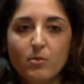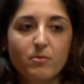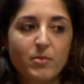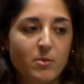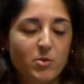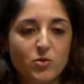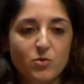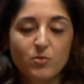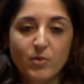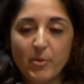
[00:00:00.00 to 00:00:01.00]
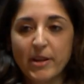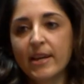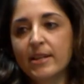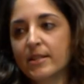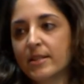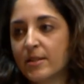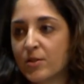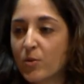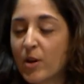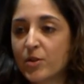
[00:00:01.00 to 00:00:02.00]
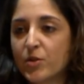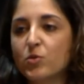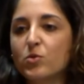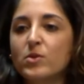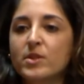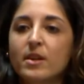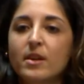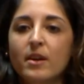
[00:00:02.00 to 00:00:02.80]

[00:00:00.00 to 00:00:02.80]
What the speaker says: be able to replicate this into other schools